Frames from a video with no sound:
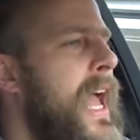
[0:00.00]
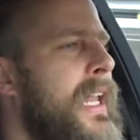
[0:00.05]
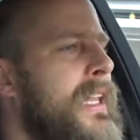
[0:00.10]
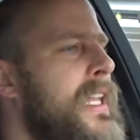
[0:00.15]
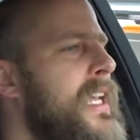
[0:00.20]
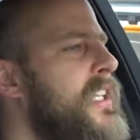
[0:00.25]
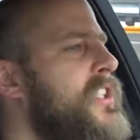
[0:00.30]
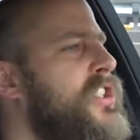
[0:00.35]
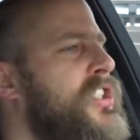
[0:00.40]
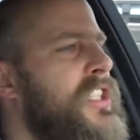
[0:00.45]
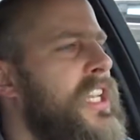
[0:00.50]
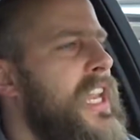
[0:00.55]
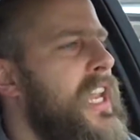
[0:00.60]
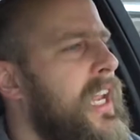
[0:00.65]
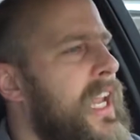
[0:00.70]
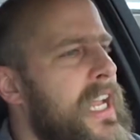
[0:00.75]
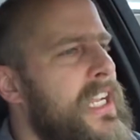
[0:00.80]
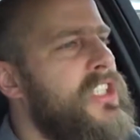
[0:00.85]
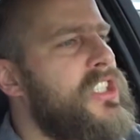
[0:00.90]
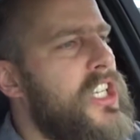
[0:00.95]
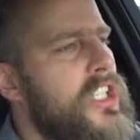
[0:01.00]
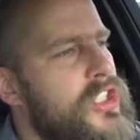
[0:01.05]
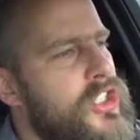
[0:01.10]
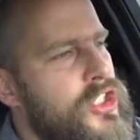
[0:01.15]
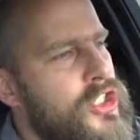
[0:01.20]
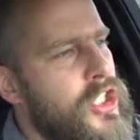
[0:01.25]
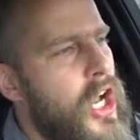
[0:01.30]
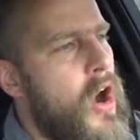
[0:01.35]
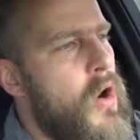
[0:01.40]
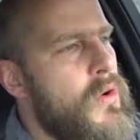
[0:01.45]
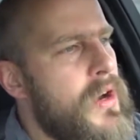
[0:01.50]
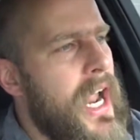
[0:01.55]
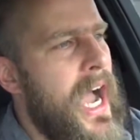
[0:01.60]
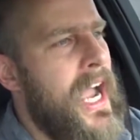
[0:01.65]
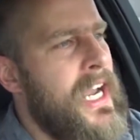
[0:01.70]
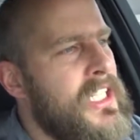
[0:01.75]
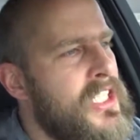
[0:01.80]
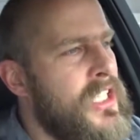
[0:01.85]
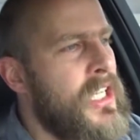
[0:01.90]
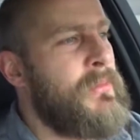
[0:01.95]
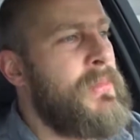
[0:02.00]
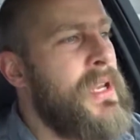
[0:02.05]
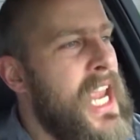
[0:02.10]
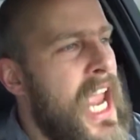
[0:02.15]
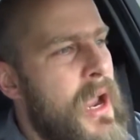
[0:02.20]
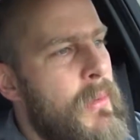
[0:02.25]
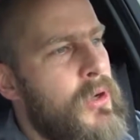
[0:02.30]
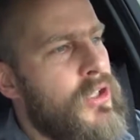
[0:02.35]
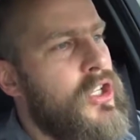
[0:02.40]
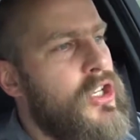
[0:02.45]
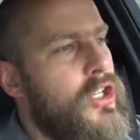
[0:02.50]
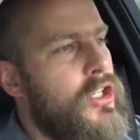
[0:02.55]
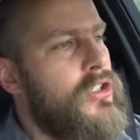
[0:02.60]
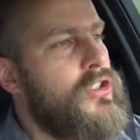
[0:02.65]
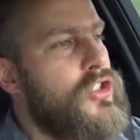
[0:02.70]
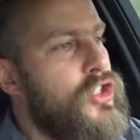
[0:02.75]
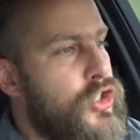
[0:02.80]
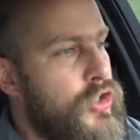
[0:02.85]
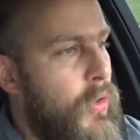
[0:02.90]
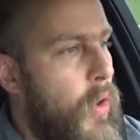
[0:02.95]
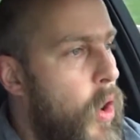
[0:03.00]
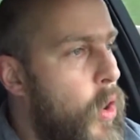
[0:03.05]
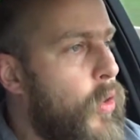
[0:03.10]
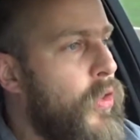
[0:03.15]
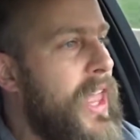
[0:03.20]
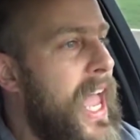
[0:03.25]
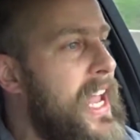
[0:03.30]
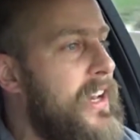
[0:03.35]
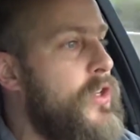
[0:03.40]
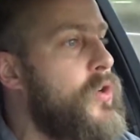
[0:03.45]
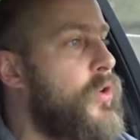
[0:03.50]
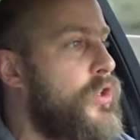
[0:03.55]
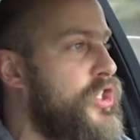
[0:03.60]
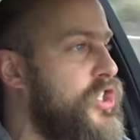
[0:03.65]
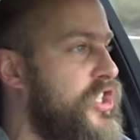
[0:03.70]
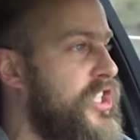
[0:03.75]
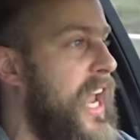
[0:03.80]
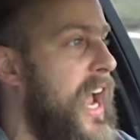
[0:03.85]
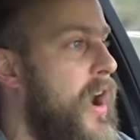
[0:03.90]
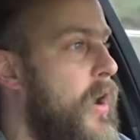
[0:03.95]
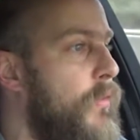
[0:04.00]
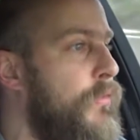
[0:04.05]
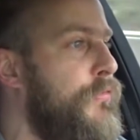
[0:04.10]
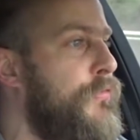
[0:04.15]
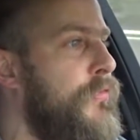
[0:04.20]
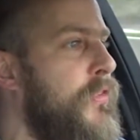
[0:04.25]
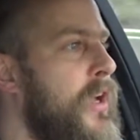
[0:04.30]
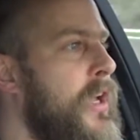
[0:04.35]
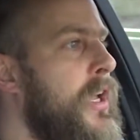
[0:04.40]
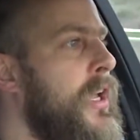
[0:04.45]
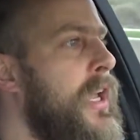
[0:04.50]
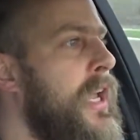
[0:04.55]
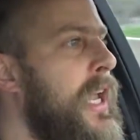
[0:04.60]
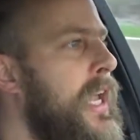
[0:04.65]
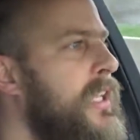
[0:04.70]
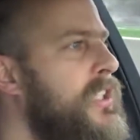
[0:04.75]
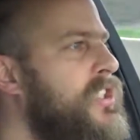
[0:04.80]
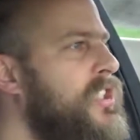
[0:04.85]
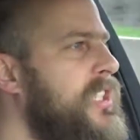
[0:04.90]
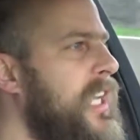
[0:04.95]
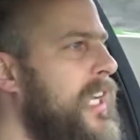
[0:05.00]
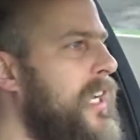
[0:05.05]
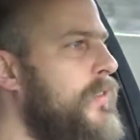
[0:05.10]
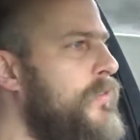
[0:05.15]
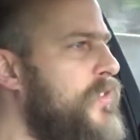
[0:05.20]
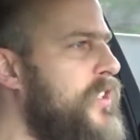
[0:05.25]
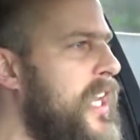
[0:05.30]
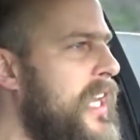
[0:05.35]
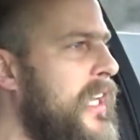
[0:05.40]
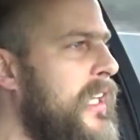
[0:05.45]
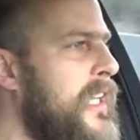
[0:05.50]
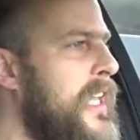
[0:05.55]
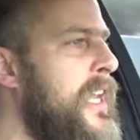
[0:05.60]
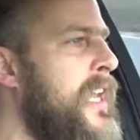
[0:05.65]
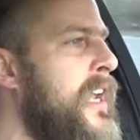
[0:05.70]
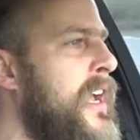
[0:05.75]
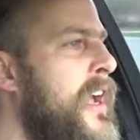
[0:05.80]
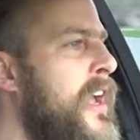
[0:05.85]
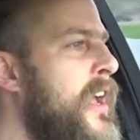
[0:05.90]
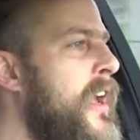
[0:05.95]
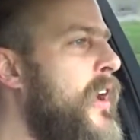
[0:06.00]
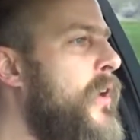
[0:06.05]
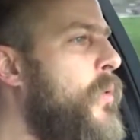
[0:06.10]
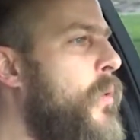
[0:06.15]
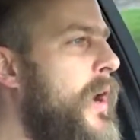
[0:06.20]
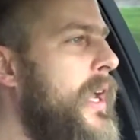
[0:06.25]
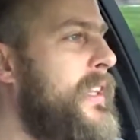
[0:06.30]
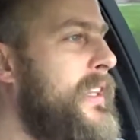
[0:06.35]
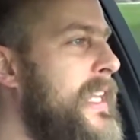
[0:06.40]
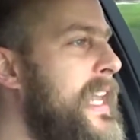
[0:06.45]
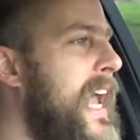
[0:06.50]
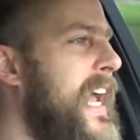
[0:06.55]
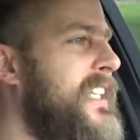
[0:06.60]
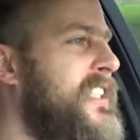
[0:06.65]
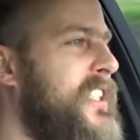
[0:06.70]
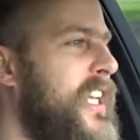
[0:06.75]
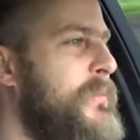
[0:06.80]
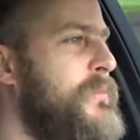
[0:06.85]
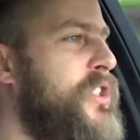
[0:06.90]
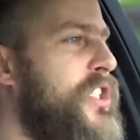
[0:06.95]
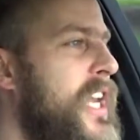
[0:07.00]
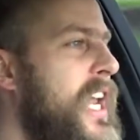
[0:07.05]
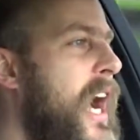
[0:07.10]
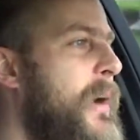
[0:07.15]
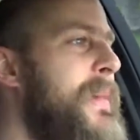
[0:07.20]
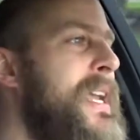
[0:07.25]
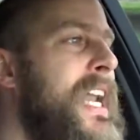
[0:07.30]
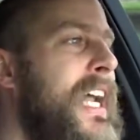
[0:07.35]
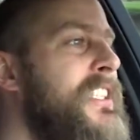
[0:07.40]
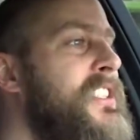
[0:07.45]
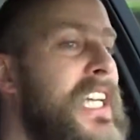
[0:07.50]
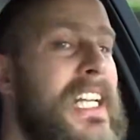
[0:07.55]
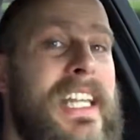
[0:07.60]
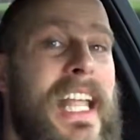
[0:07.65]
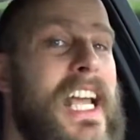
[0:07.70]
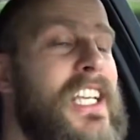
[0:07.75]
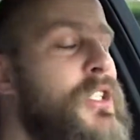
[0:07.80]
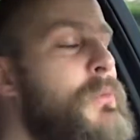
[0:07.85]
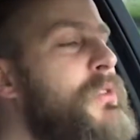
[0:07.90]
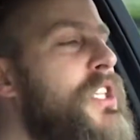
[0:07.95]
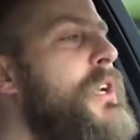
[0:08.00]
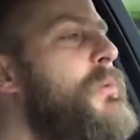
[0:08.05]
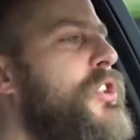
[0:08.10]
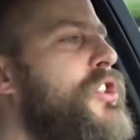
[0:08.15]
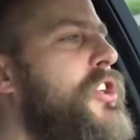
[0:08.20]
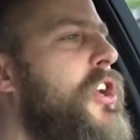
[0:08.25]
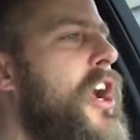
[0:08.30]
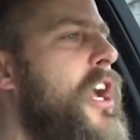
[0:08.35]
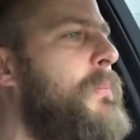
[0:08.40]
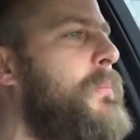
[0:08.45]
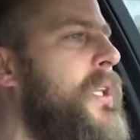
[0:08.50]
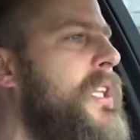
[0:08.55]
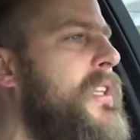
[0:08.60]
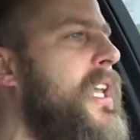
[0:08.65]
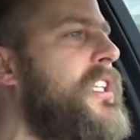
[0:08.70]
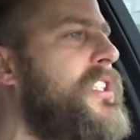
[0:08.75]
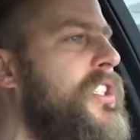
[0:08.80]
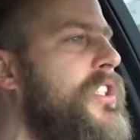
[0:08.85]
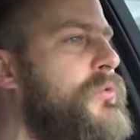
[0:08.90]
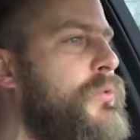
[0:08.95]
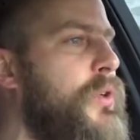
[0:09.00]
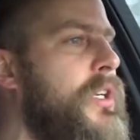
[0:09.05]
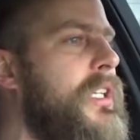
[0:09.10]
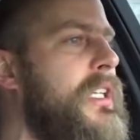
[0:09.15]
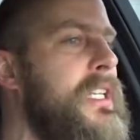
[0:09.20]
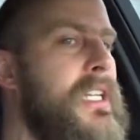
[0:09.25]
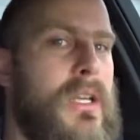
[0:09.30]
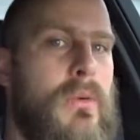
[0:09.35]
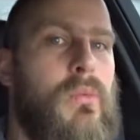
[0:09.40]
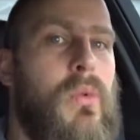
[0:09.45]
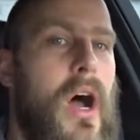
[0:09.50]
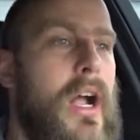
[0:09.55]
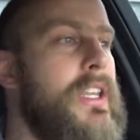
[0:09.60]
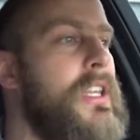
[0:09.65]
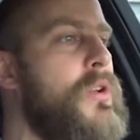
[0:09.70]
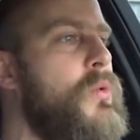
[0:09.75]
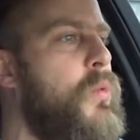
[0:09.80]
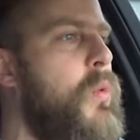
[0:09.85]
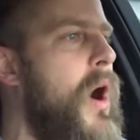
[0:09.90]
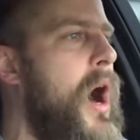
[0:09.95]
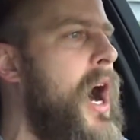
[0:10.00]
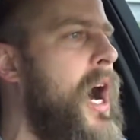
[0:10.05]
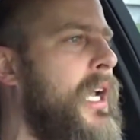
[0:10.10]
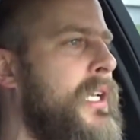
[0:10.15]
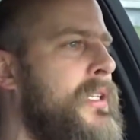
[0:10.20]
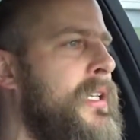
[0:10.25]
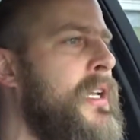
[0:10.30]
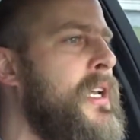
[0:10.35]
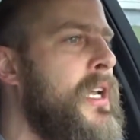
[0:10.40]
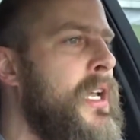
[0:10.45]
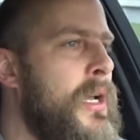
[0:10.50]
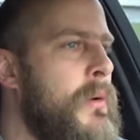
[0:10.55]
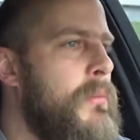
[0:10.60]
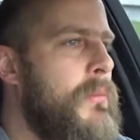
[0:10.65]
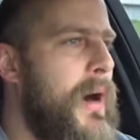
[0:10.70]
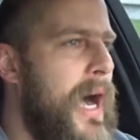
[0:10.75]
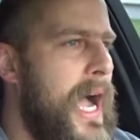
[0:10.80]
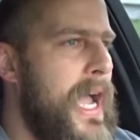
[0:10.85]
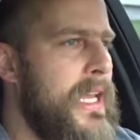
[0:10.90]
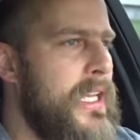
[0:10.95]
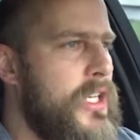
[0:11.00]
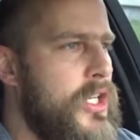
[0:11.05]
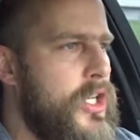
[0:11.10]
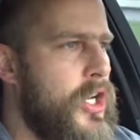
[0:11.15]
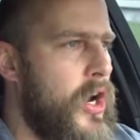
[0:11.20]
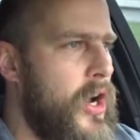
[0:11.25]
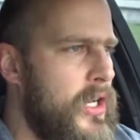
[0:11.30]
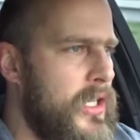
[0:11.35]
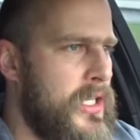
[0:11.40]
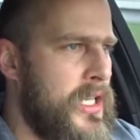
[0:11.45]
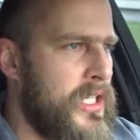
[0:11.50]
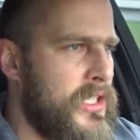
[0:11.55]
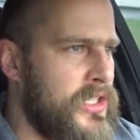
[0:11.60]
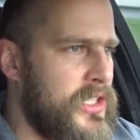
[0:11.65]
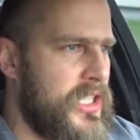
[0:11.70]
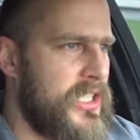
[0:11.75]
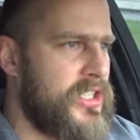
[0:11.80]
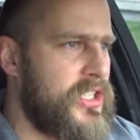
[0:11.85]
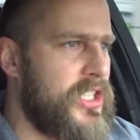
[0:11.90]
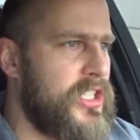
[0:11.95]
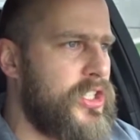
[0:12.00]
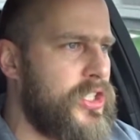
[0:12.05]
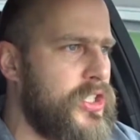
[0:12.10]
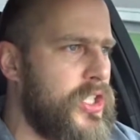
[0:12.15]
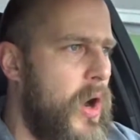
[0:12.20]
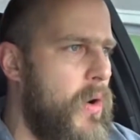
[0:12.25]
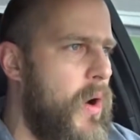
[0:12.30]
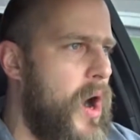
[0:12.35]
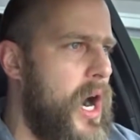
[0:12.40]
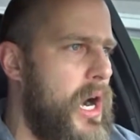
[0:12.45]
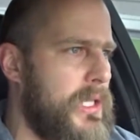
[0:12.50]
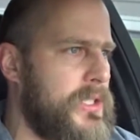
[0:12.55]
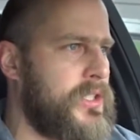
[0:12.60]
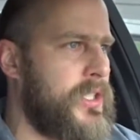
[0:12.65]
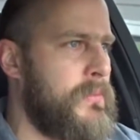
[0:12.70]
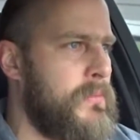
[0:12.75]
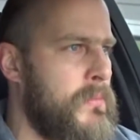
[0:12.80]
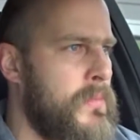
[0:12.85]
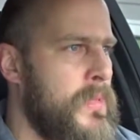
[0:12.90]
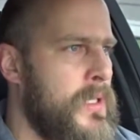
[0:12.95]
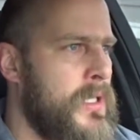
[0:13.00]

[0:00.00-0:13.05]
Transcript: This thing, it's just so nice to be able to control that yourself instead of dealing with the SMG. I mean, I said the SMG was good, but this is really the one you want. My goodness, this is so awesome.